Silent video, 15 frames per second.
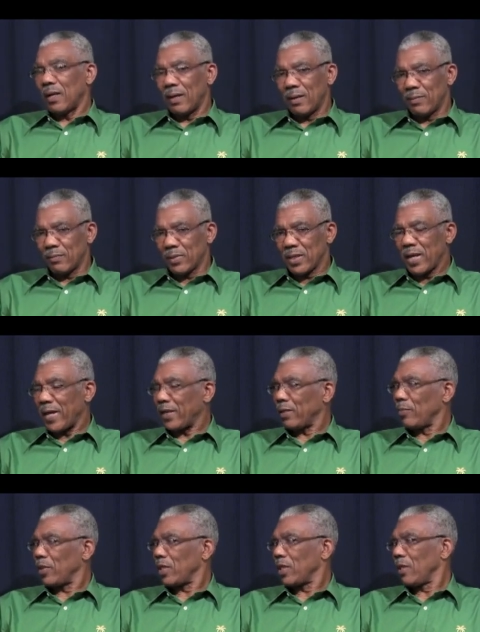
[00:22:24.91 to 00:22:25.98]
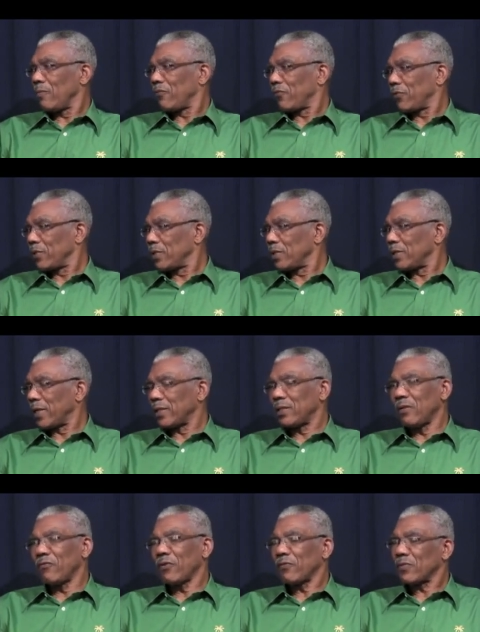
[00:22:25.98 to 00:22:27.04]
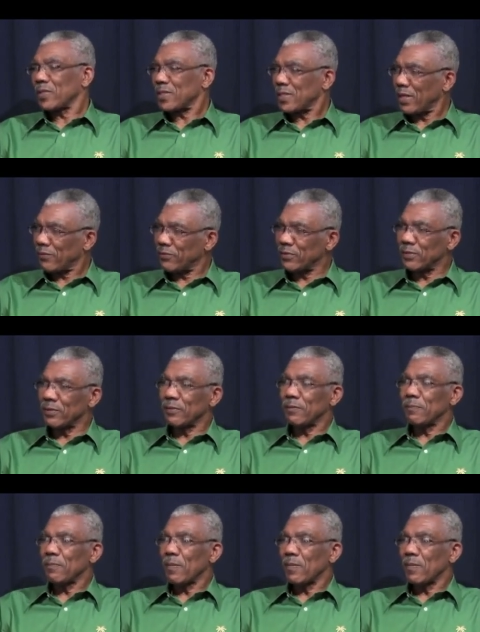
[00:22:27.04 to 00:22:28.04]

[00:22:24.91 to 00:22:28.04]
Um, Ghana became free in 1957.